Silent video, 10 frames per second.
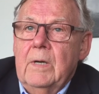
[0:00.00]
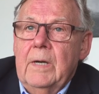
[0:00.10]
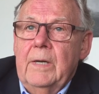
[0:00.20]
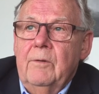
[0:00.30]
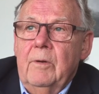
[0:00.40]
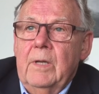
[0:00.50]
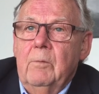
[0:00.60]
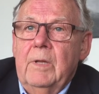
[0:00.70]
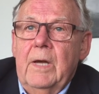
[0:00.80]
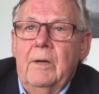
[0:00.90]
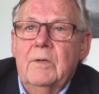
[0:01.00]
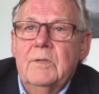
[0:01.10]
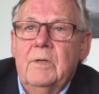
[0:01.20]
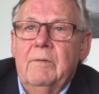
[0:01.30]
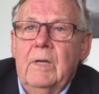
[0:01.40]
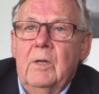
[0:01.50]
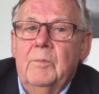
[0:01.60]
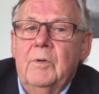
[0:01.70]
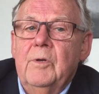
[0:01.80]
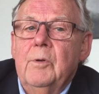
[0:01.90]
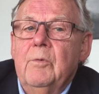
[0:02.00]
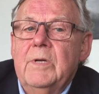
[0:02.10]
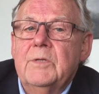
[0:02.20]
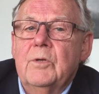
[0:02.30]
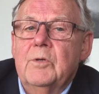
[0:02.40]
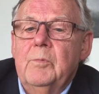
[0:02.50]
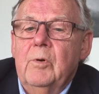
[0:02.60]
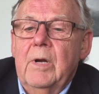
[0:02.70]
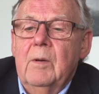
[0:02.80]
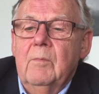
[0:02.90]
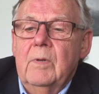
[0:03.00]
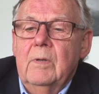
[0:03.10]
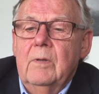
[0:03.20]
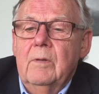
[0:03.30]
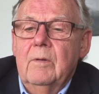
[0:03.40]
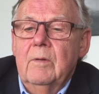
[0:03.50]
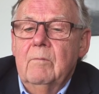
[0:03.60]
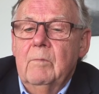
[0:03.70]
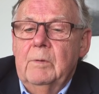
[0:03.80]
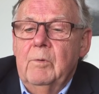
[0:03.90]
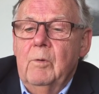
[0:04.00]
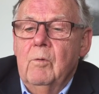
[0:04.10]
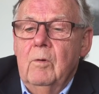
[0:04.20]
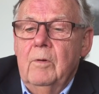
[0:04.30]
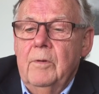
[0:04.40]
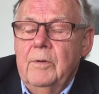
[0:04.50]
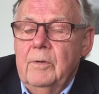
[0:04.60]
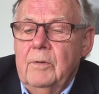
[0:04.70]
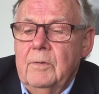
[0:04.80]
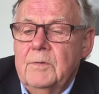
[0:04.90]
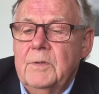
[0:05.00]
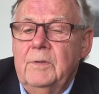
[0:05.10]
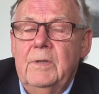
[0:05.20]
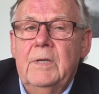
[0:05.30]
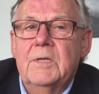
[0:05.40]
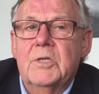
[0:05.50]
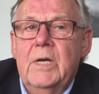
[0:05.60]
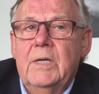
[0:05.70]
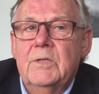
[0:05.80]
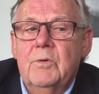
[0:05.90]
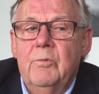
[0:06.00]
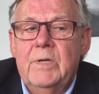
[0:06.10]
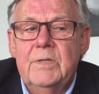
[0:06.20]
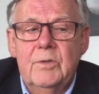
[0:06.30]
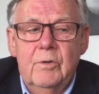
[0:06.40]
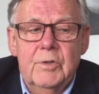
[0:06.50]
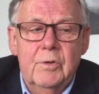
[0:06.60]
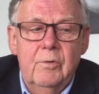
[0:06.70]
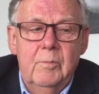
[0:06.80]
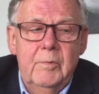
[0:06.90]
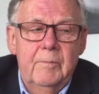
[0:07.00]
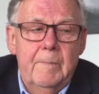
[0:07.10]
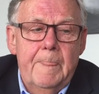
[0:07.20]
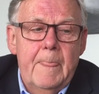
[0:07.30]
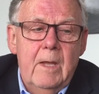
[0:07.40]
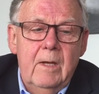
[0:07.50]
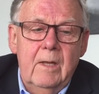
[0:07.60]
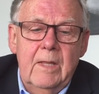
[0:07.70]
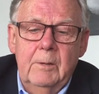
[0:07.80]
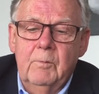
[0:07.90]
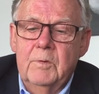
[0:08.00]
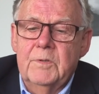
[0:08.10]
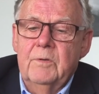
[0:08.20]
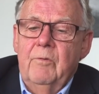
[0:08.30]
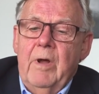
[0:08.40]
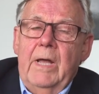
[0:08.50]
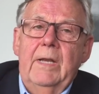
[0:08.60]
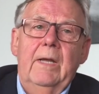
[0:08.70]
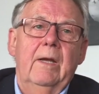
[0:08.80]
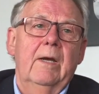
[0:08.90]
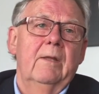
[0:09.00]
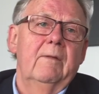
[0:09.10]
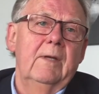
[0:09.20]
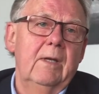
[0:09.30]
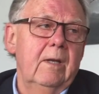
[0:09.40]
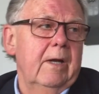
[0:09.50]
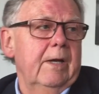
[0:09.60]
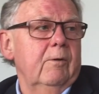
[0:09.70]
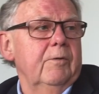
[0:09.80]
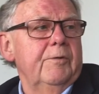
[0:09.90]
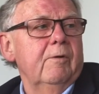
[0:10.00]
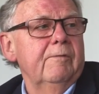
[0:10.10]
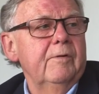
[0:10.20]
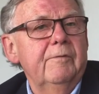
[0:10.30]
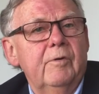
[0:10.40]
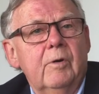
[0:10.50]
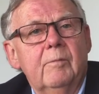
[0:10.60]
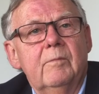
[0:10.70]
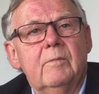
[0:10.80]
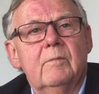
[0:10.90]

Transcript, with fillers: I, together with others, developed a new research program, uh, what we call the Strategic Change Research Group. And that was running until I got the offer from